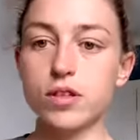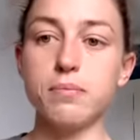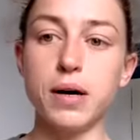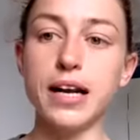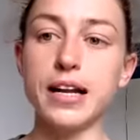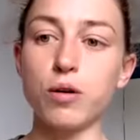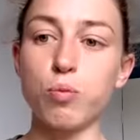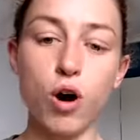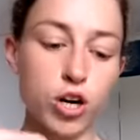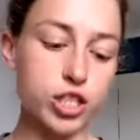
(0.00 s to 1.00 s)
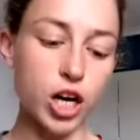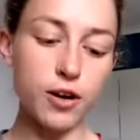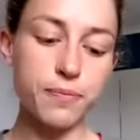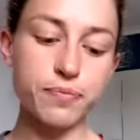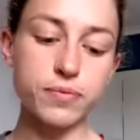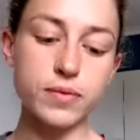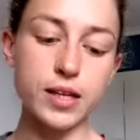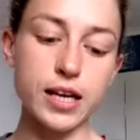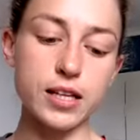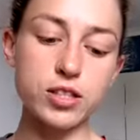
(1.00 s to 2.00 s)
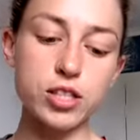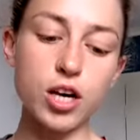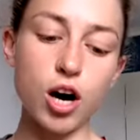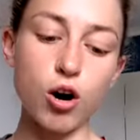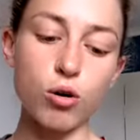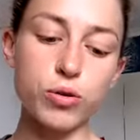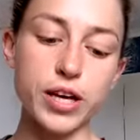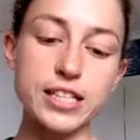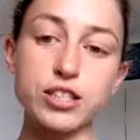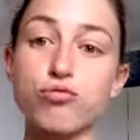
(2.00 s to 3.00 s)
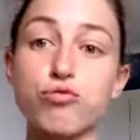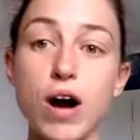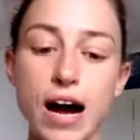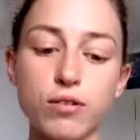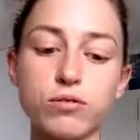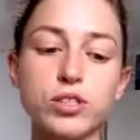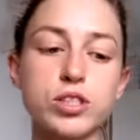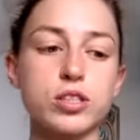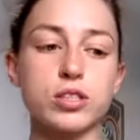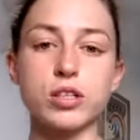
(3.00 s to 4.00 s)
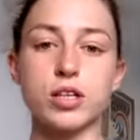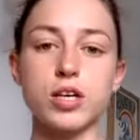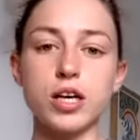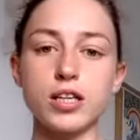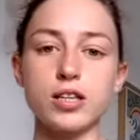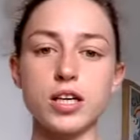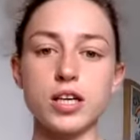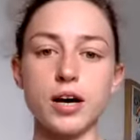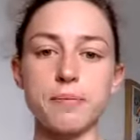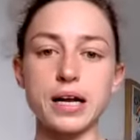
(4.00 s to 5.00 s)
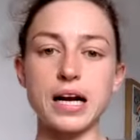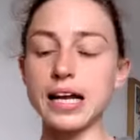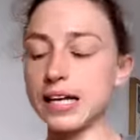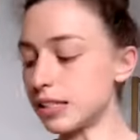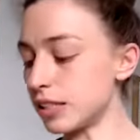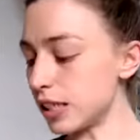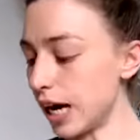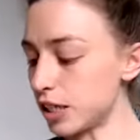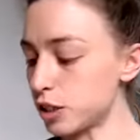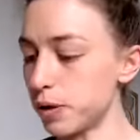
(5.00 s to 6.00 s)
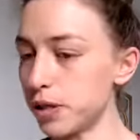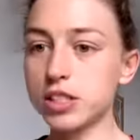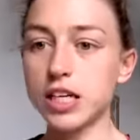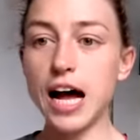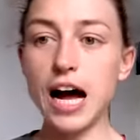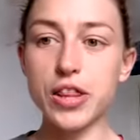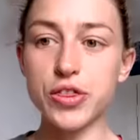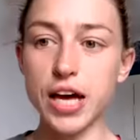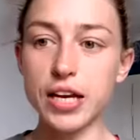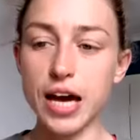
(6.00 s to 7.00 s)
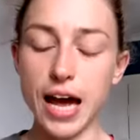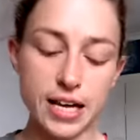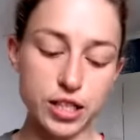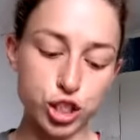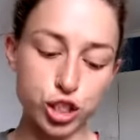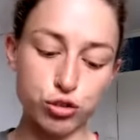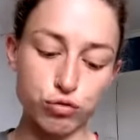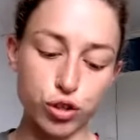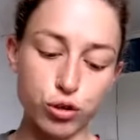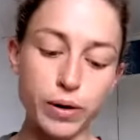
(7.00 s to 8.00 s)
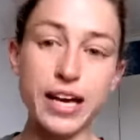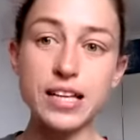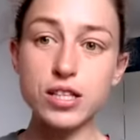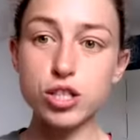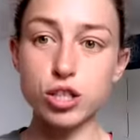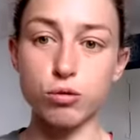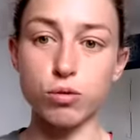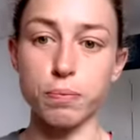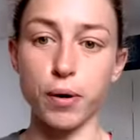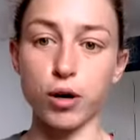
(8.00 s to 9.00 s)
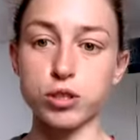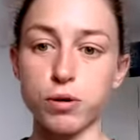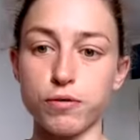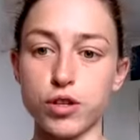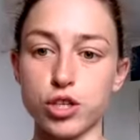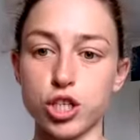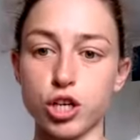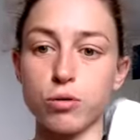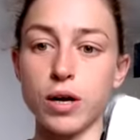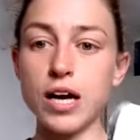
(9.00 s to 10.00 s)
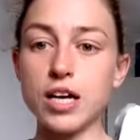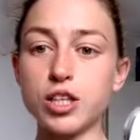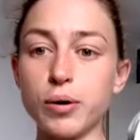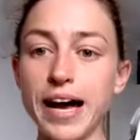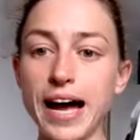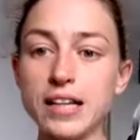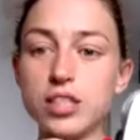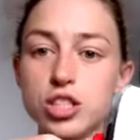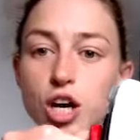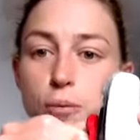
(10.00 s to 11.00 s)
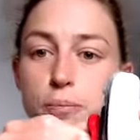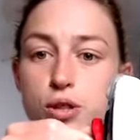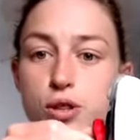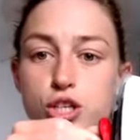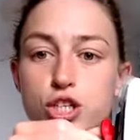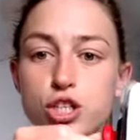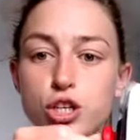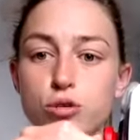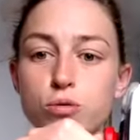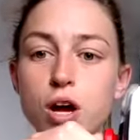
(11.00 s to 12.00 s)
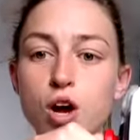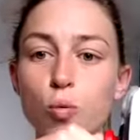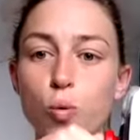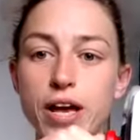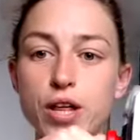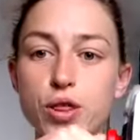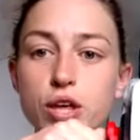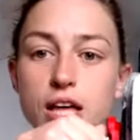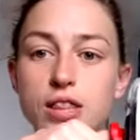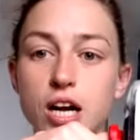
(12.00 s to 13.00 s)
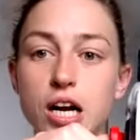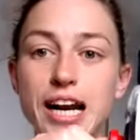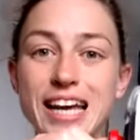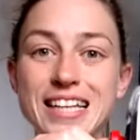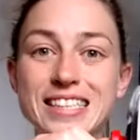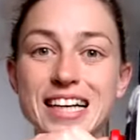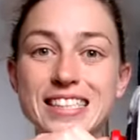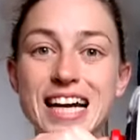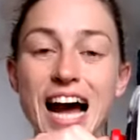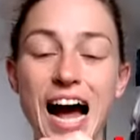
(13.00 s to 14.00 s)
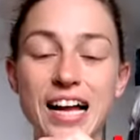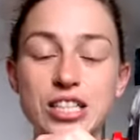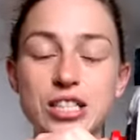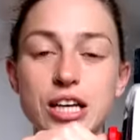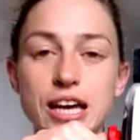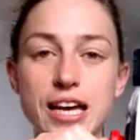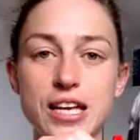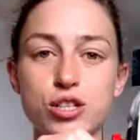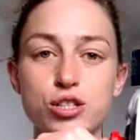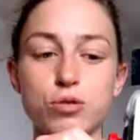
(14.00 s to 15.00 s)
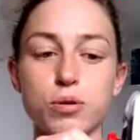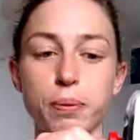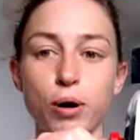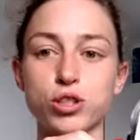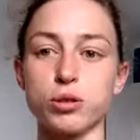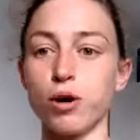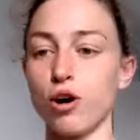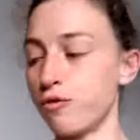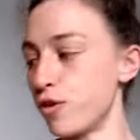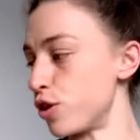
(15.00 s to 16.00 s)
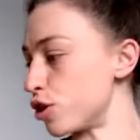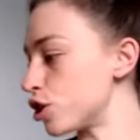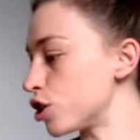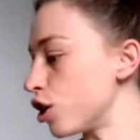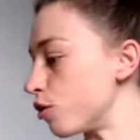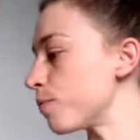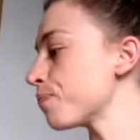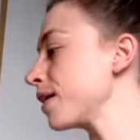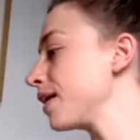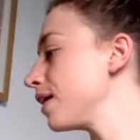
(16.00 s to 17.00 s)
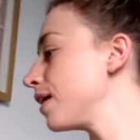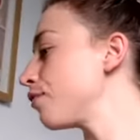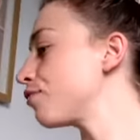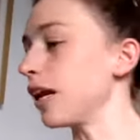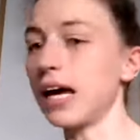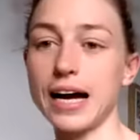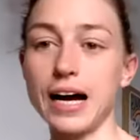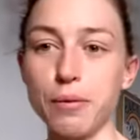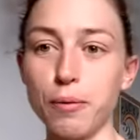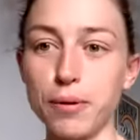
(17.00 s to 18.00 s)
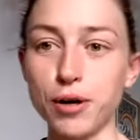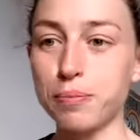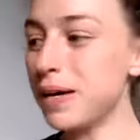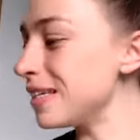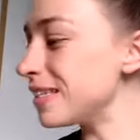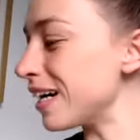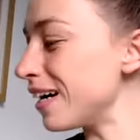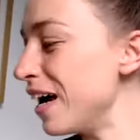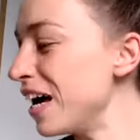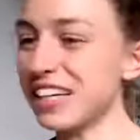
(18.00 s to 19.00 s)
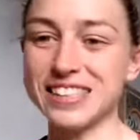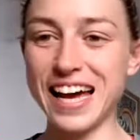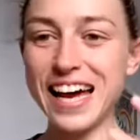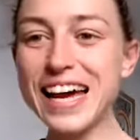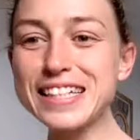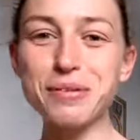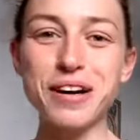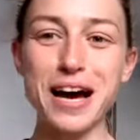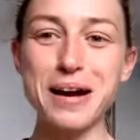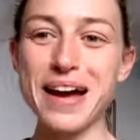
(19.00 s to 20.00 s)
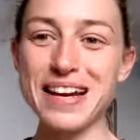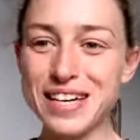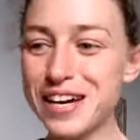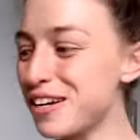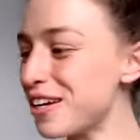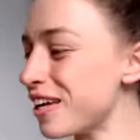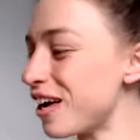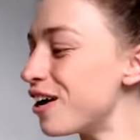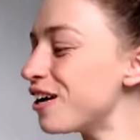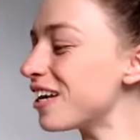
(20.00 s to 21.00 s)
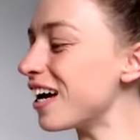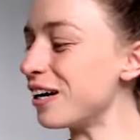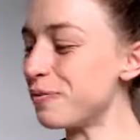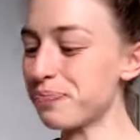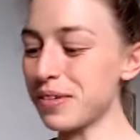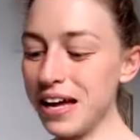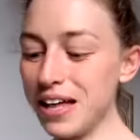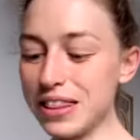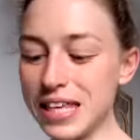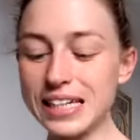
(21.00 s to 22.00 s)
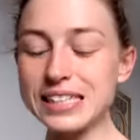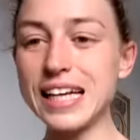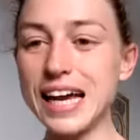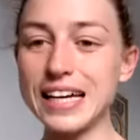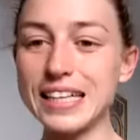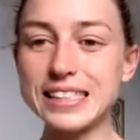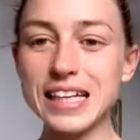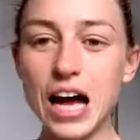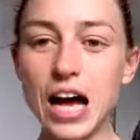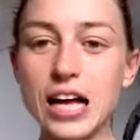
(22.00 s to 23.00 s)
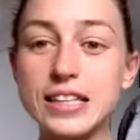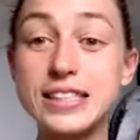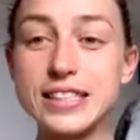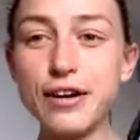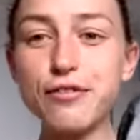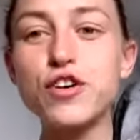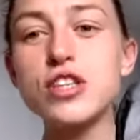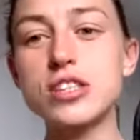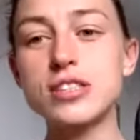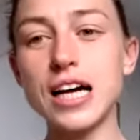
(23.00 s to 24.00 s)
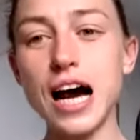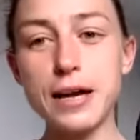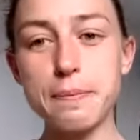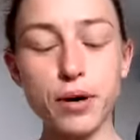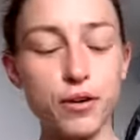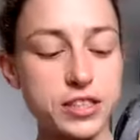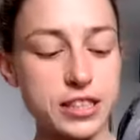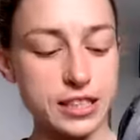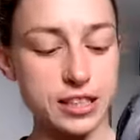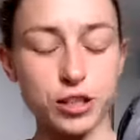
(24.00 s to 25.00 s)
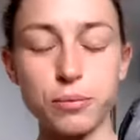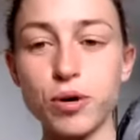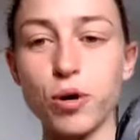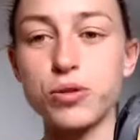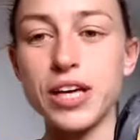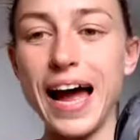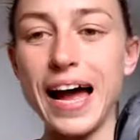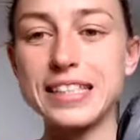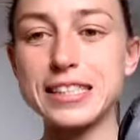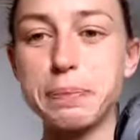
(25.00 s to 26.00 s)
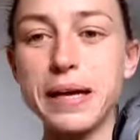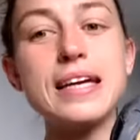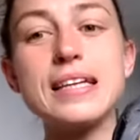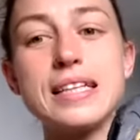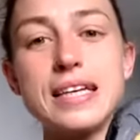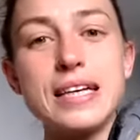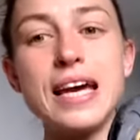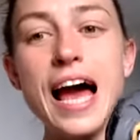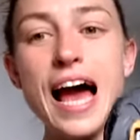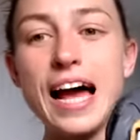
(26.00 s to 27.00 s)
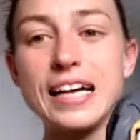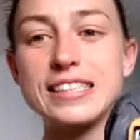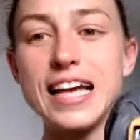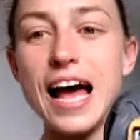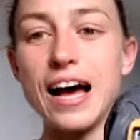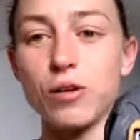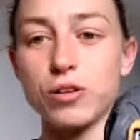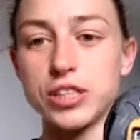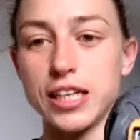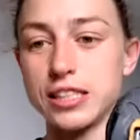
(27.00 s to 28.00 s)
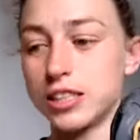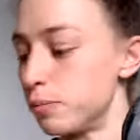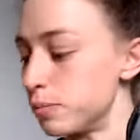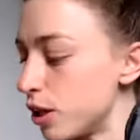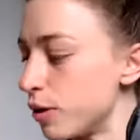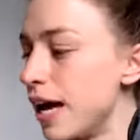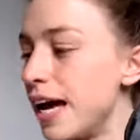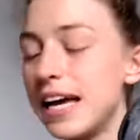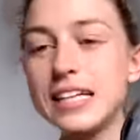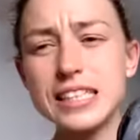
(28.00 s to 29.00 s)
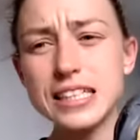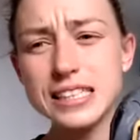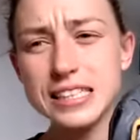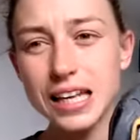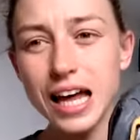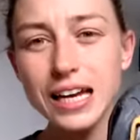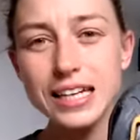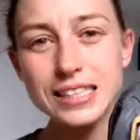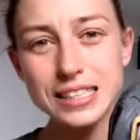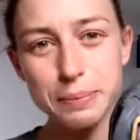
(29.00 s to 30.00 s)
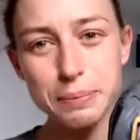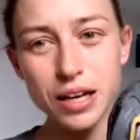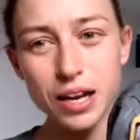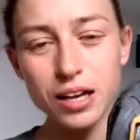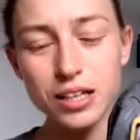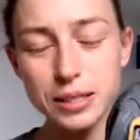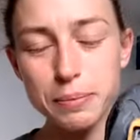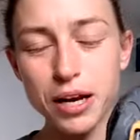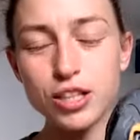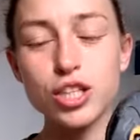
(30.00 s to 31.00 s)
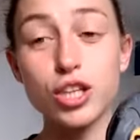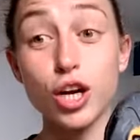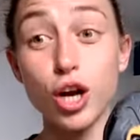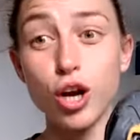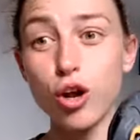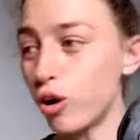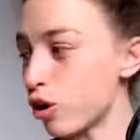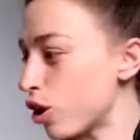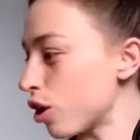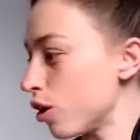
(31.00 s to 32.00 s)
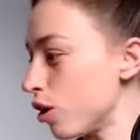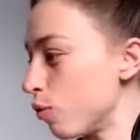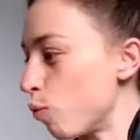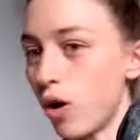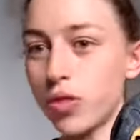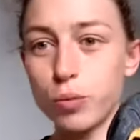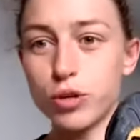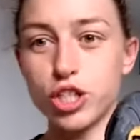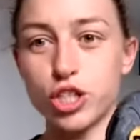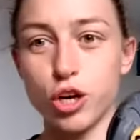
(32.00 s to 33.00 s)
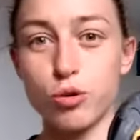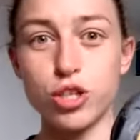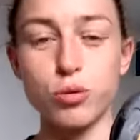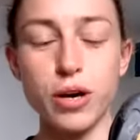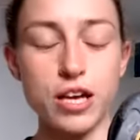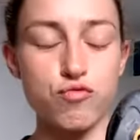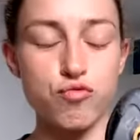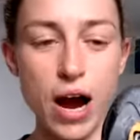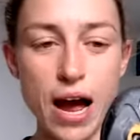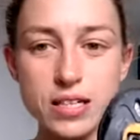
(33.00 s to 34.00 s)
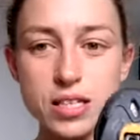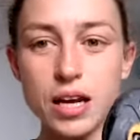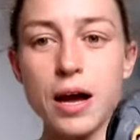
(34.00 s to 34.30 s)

my little washer into the hole that is around in the cleat attachment, and then a screw into the bottom of the shoe. So it ends up the shoe with the cleat attached into the bottom of the shoe. Feel like I'm on Blue Peter because here's one I made earlier. This is a different type of system called the SPD SL system. So it's slightly similar to the Look one that we just showed you in red,